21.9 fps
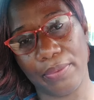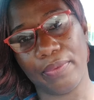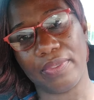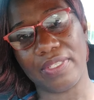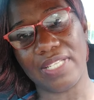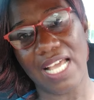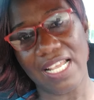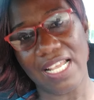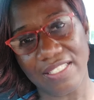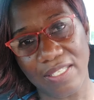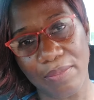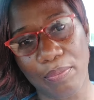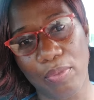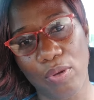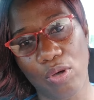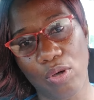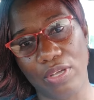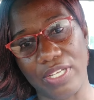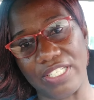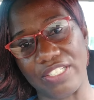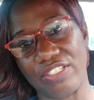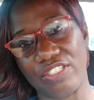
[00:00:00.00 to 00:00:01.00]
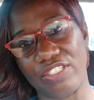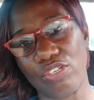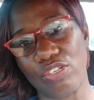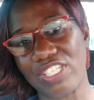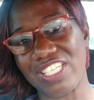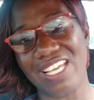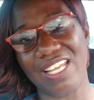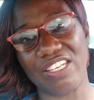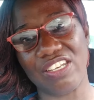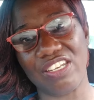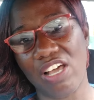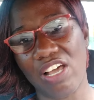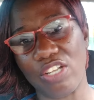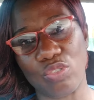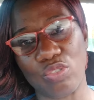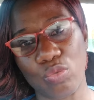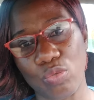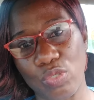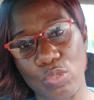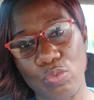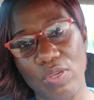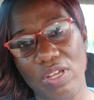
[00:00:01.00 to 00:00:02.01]
That's the point. You cannot
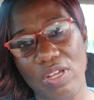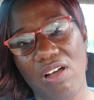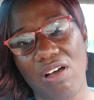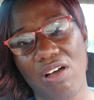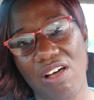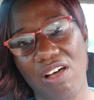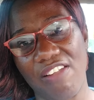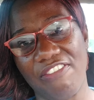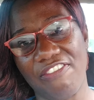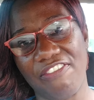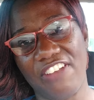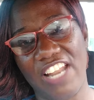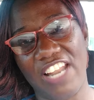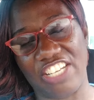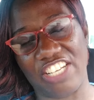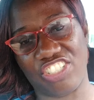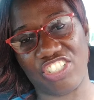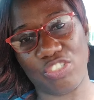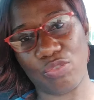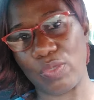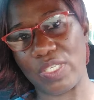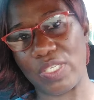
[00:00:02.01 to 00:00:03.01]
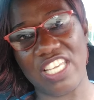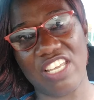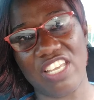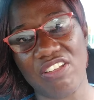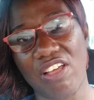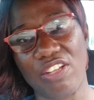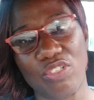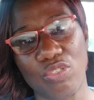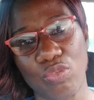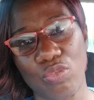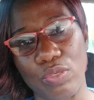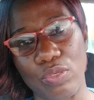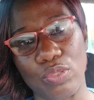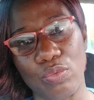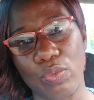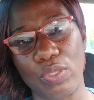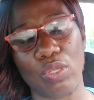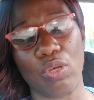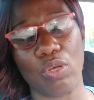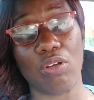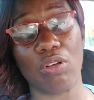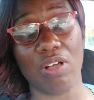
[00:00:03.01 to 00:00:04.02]
do it. We are all flesh. We cannot do it
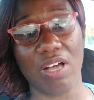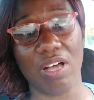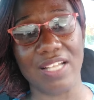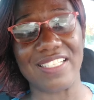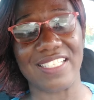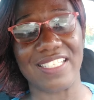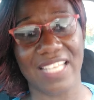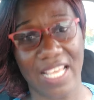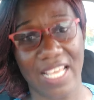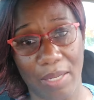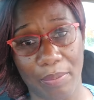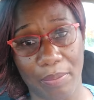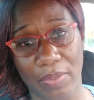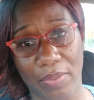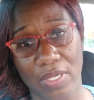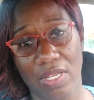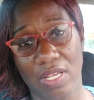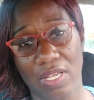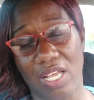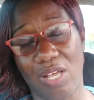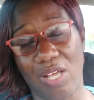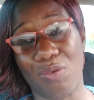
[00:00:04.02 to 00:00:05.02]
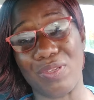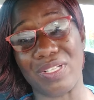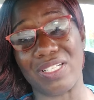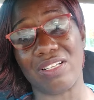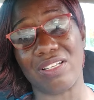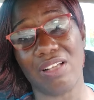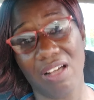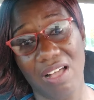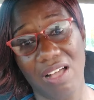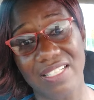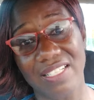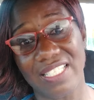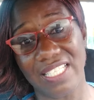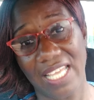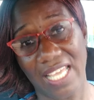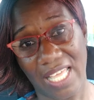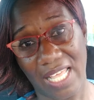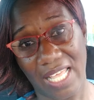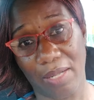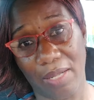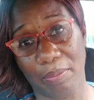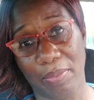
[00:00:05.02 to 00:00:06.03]
without God's help. And with God's
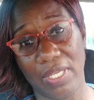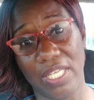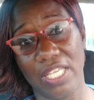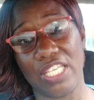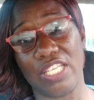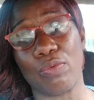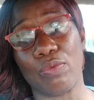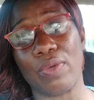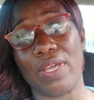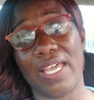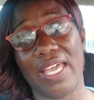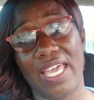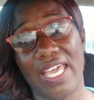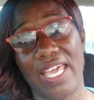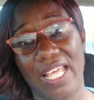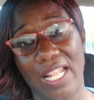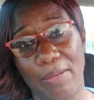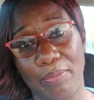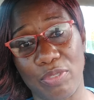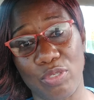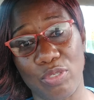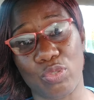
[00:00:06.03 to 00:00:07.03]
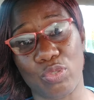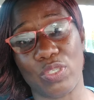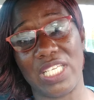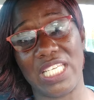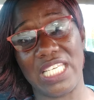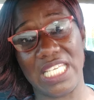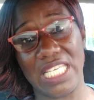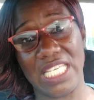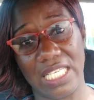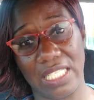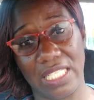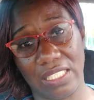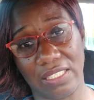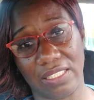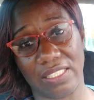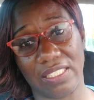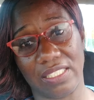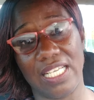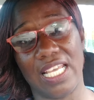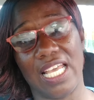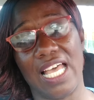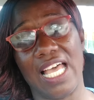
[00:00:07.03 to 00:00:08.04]
help, it will help you to heal
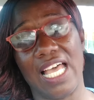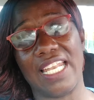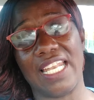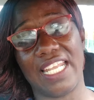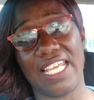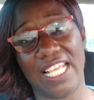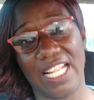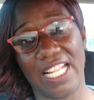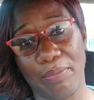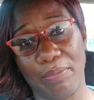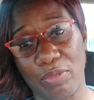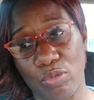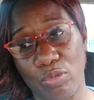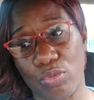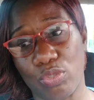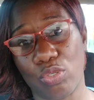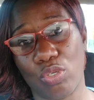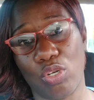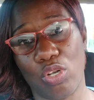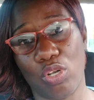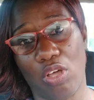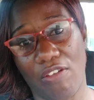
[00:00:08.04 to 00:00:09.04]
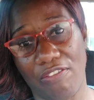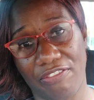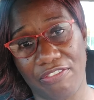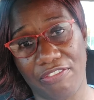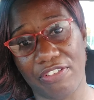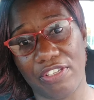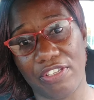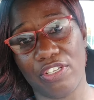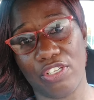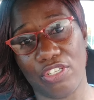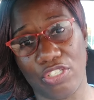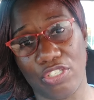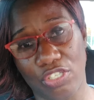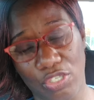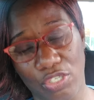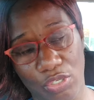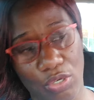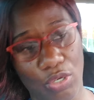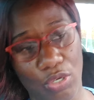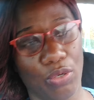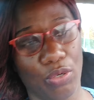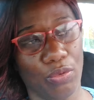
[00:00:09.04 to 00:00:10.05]
and help you to love, you
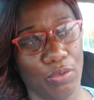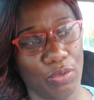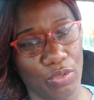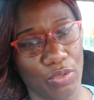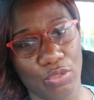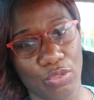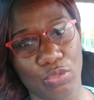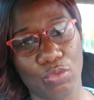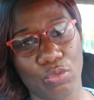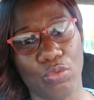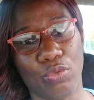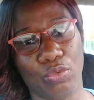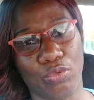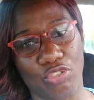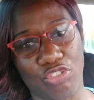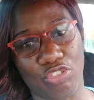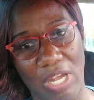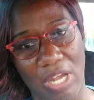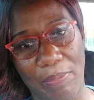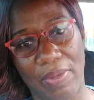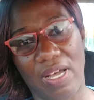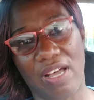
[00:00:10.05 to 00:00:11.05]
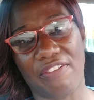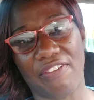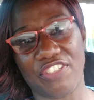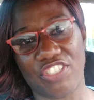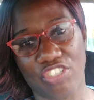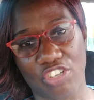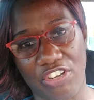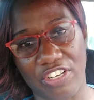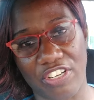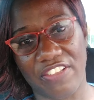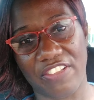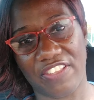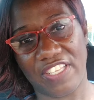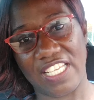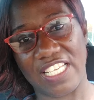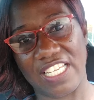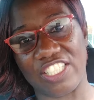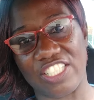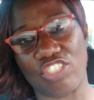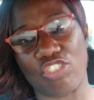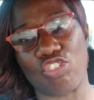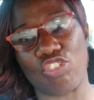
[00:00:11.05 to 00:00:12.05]
know, to drop off certain
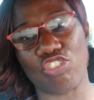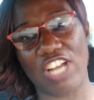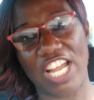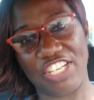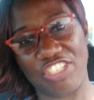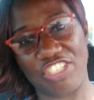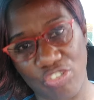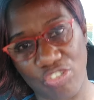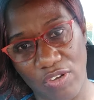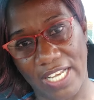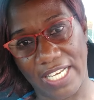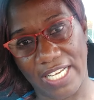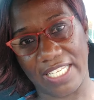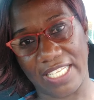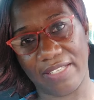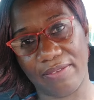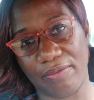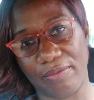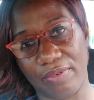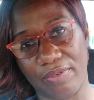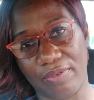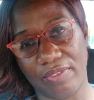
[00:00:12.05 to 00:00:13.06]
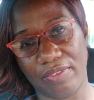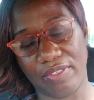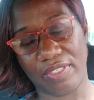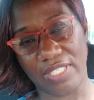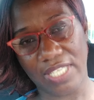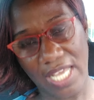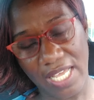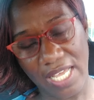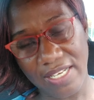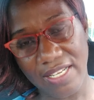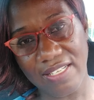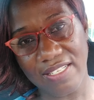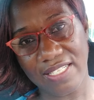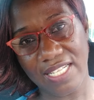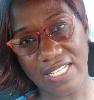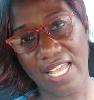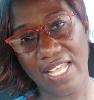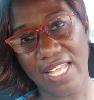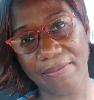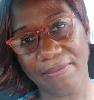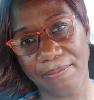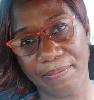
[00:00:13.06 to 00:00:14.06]
things gradually. You
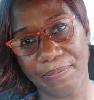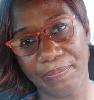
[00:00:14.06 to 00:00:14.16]
understand?